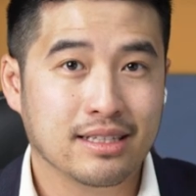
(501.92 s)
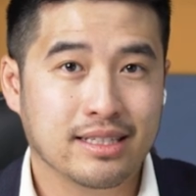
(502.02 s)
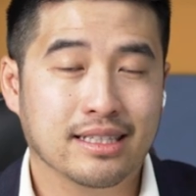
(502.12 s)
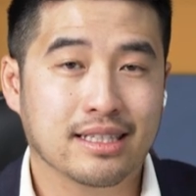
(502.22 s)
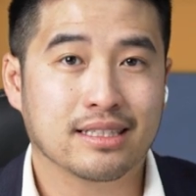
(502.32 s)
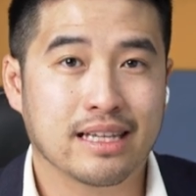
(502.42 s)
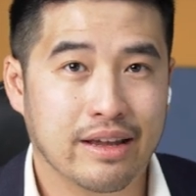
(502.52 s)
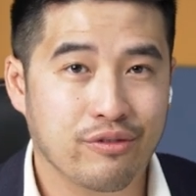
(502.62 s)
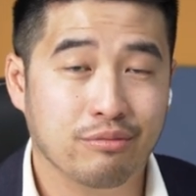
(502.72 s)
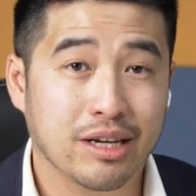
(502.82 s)
sends us
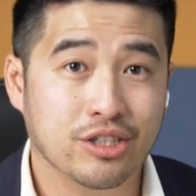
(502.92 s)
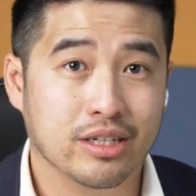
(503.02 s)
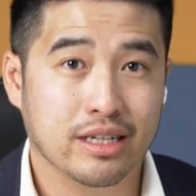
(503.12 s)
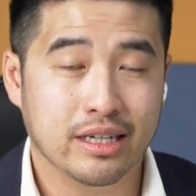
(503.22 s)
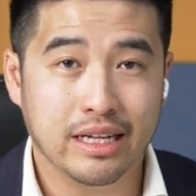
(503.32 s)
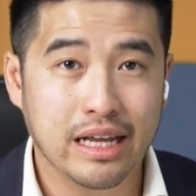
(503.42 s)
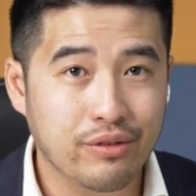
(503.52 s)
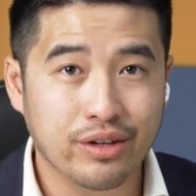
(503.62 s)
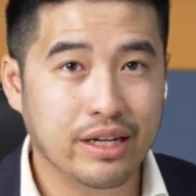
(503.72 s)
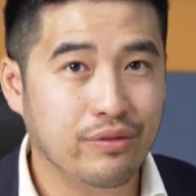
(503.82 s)
that information. And
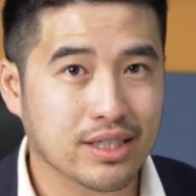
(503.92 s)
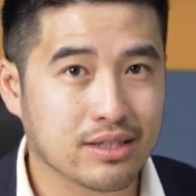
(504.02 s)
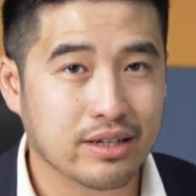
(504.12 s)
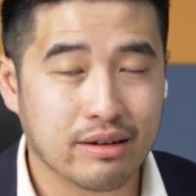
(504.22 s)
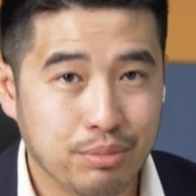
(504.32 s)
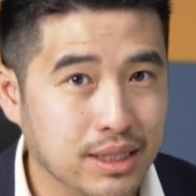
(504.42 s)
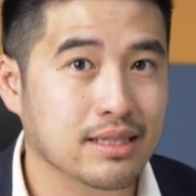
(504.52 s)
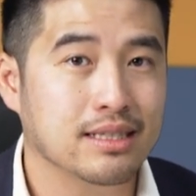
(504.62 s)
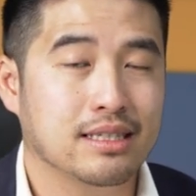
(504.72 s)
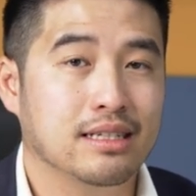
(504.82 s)
even if it's not a
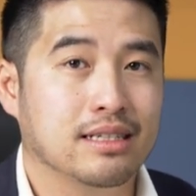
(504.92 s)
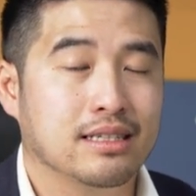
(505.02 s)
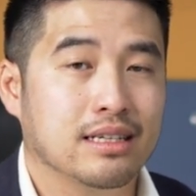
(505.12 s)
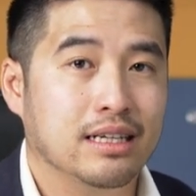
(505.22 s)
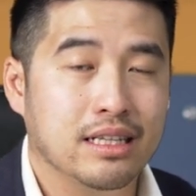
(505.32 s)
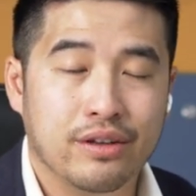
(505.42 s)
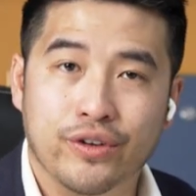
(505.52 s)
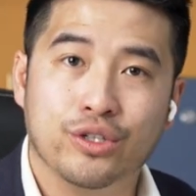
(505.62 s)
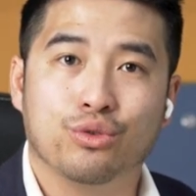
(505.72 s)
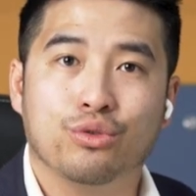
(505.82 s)
business and it's an
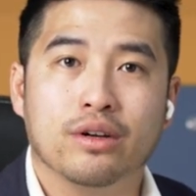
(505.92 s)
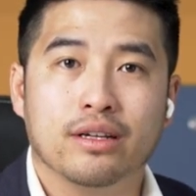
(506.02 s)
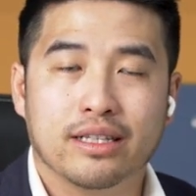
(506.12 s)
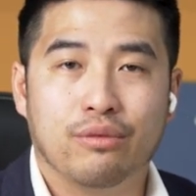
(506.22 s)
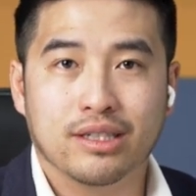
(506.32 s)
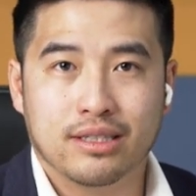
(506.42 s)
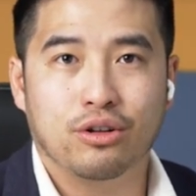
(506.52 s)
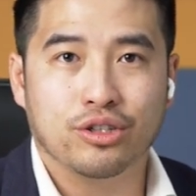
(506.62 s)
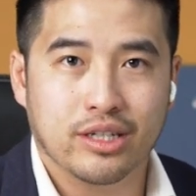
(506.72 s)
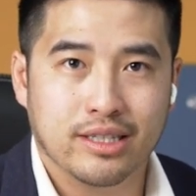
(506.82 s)
individual that wants to
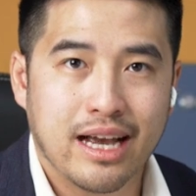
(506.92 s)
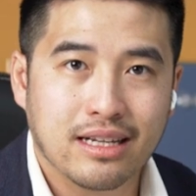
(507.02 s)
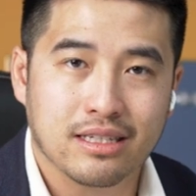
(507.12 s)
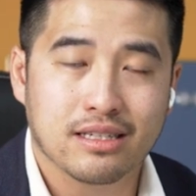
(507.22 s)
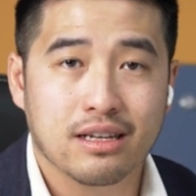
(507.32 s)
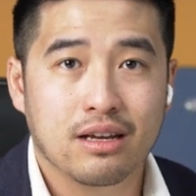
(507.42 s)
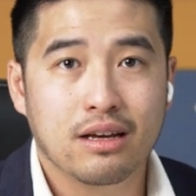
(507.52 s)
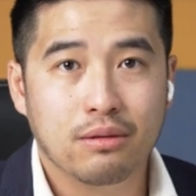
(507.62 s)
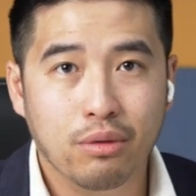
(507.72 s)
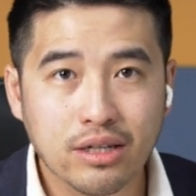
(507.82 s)
lodge their taxes,
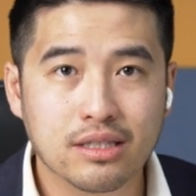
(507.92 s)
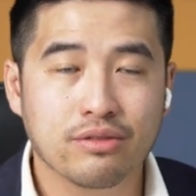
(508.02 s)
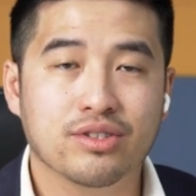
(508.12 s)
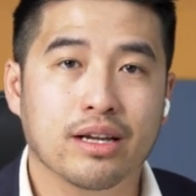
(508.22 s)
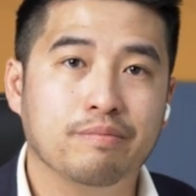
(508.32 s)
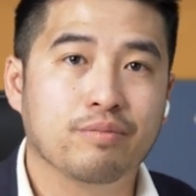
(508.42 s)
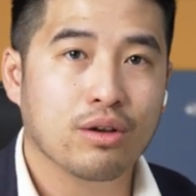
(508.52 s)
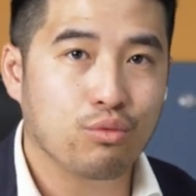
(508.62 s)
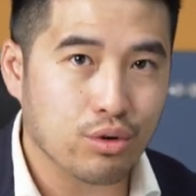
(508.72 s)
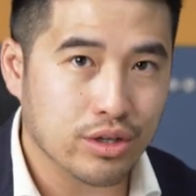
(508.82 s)
most of them
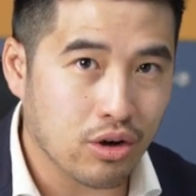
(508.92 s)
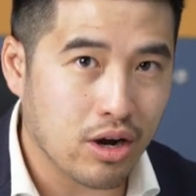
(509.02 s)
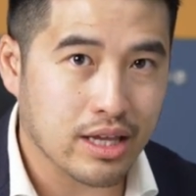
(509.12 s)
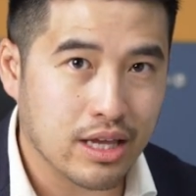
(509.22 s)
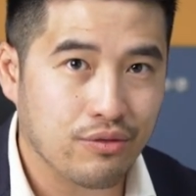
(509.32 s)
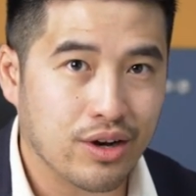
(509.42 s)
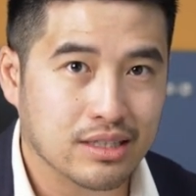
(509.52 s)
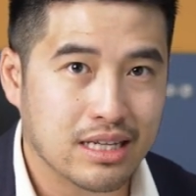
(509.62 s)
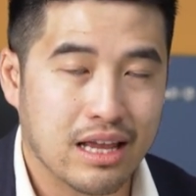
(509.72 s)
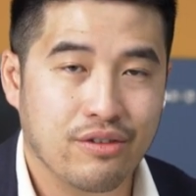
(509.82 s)
would not give
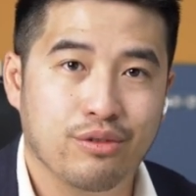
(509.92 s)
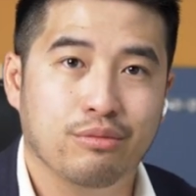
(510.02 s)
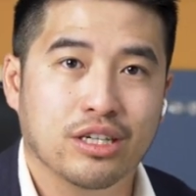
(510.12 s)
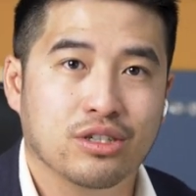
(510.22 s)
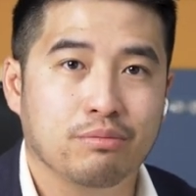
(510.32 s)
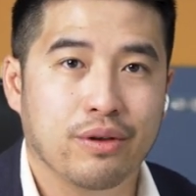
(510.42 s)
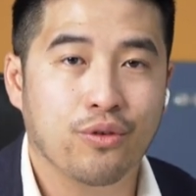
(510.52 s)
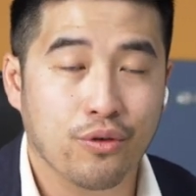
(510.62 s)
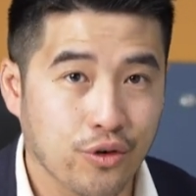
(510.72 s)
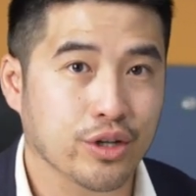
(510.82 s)
us that information
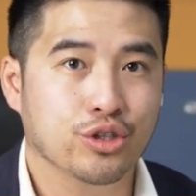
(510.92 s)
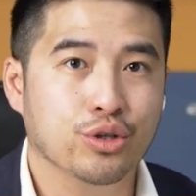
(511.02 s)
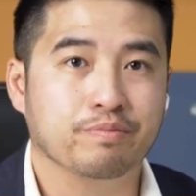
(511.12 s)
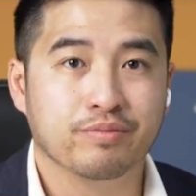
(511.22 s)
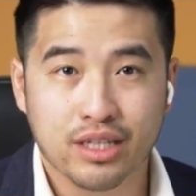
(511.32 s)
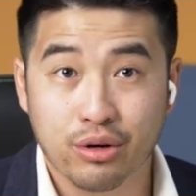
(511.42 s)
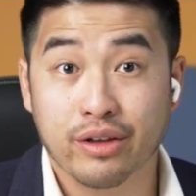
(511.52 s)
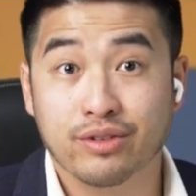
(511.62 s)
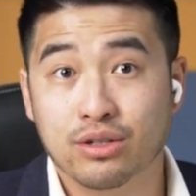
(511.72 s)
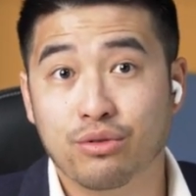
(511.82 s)
before 30 June. They'll
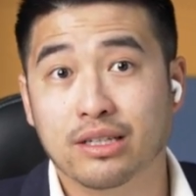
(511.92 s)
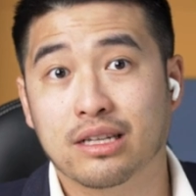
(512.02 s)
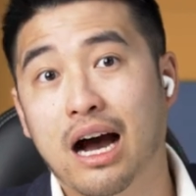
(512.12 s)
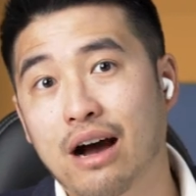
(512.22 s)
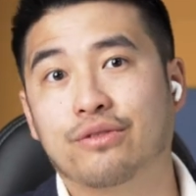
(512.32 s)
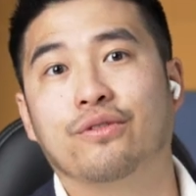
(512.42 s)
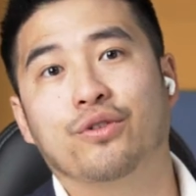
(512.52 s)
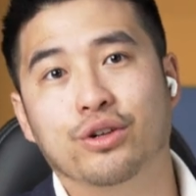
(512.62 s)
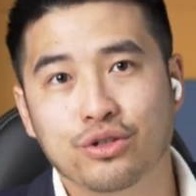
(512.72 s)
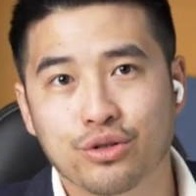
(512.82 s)
give it to us after
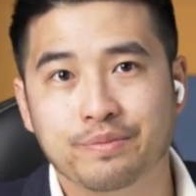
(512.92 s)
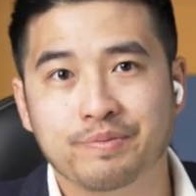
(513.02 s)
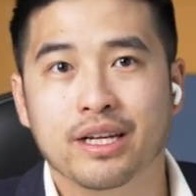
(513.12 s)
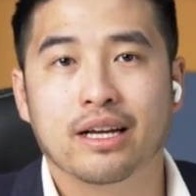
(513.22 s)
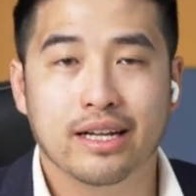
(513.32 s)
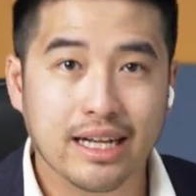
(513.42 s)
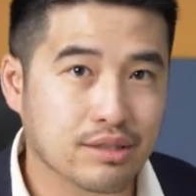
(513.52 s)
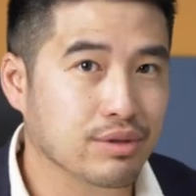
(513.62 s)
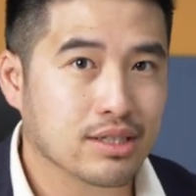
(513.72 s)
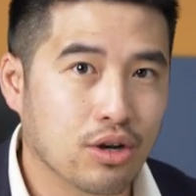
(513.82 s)
30 June. And as
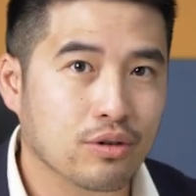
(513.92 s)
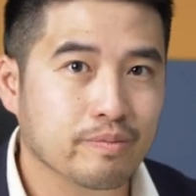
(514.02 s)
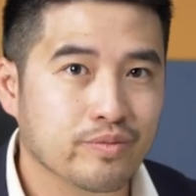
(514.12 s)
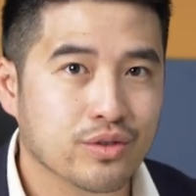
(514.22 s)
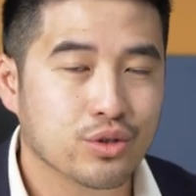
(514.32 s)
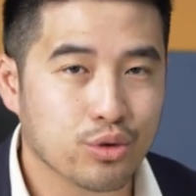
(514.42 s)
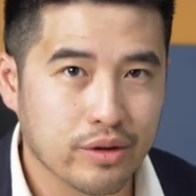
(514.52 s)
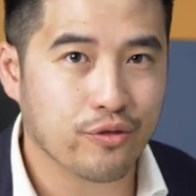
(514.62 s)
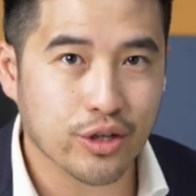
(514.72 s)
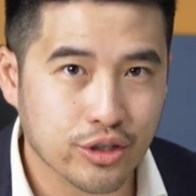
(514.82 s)
a result,
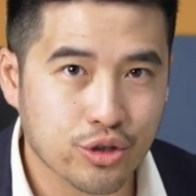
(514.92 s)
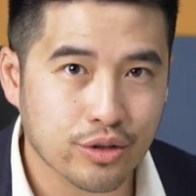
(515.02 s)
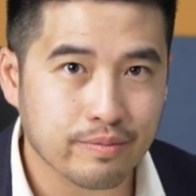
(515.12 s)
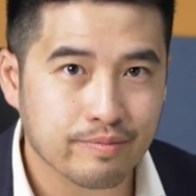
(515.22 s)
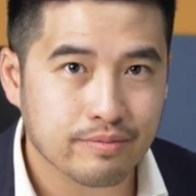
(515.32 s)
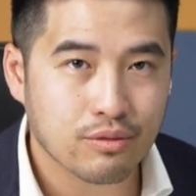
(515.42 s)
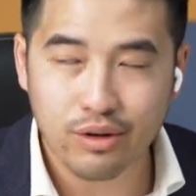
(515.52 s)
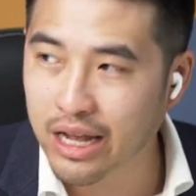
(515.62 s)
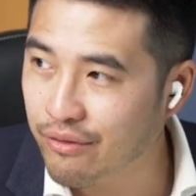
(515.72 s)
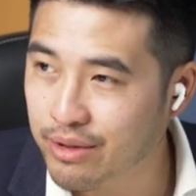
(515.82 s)
during 30 June,
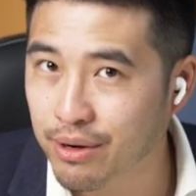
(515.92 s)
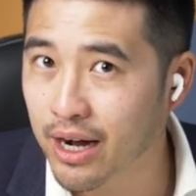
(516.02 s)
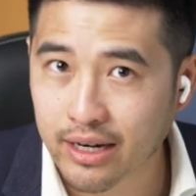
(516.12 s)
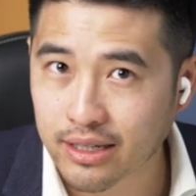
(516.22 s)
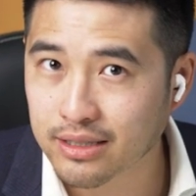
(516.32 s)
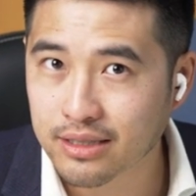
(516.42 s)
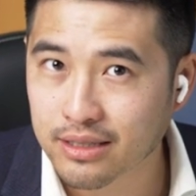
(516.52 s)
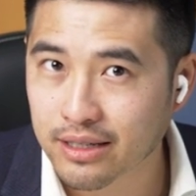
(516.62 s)
we're having parties